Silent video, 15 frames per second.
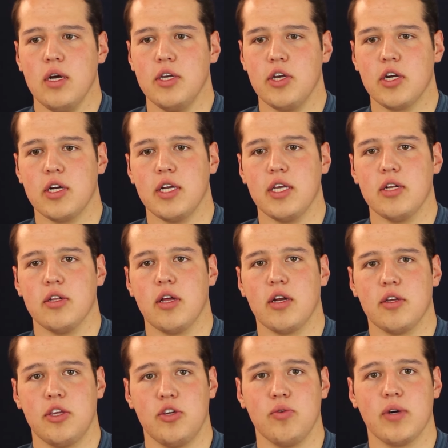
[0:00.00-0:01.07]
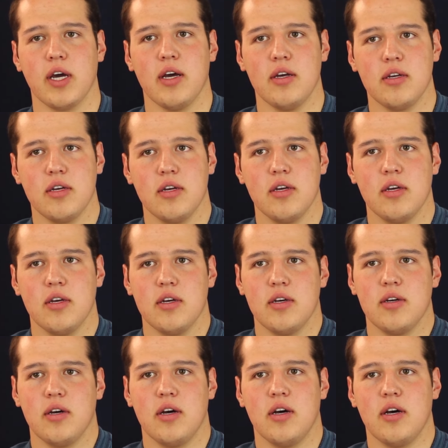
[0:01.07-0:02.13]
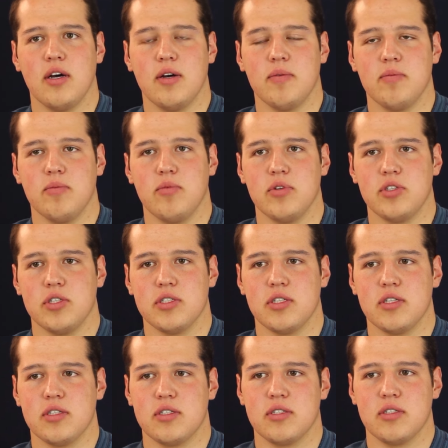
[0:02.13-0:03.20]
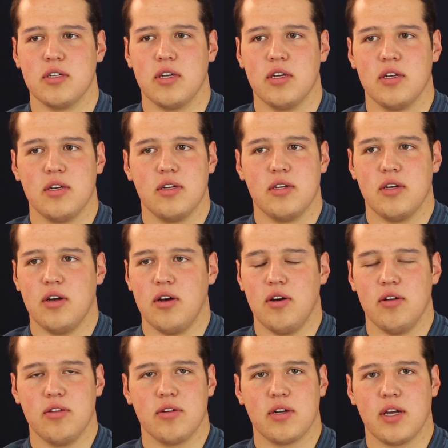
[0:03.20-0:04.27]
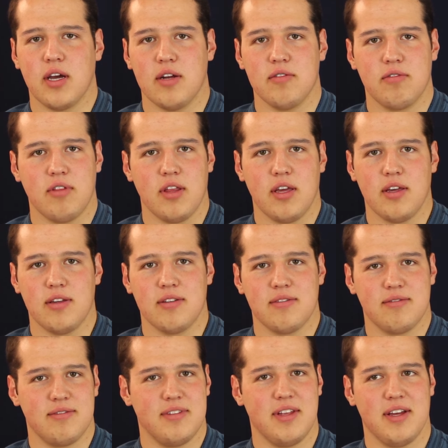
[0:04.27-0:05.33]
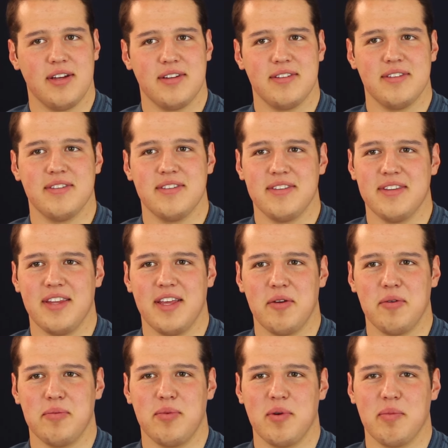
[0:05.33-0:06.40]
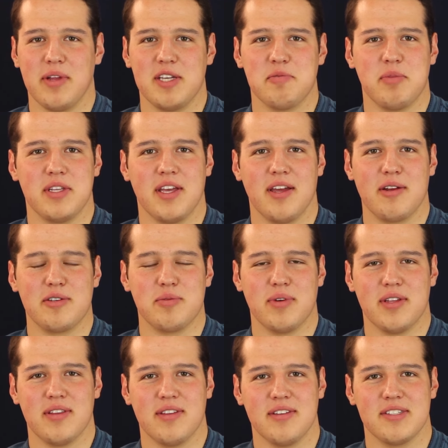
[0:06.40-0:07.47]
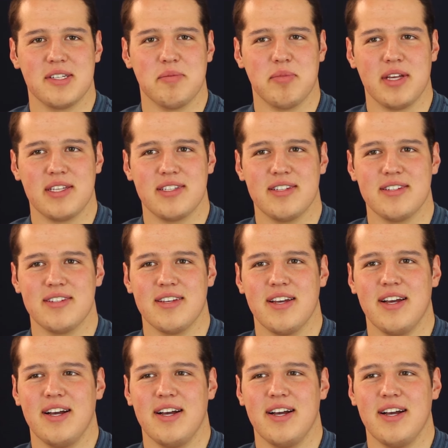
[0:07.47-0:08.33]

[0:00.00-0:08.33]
You're going to eat a lot of yuca, um, which is this other kind of thing that they replace potatoes with in some places.